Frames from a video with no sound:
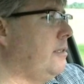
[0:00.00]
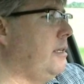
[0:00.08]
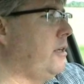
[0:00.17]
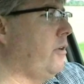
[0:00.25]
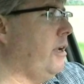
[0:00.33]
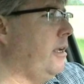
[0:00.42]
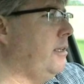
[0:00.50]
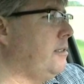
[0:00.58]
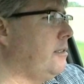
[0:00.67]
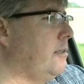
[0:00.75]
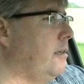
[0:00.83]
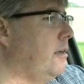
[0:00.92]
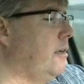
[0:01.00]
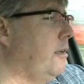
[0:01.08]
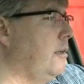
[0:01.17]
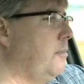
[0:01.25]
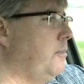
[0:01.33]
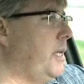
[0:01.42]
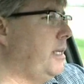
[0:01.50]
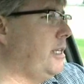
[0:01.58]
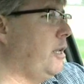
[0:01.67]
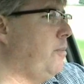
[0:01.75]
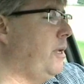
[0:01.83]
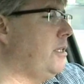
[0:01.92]
decrease takes
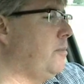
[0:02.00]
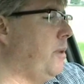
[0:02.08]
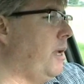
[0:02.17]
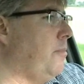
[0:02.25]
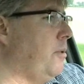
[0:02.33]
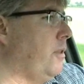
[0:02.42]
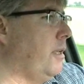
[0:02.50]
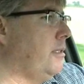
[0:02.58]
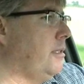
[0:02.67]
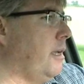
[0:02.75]
out a piece of paper that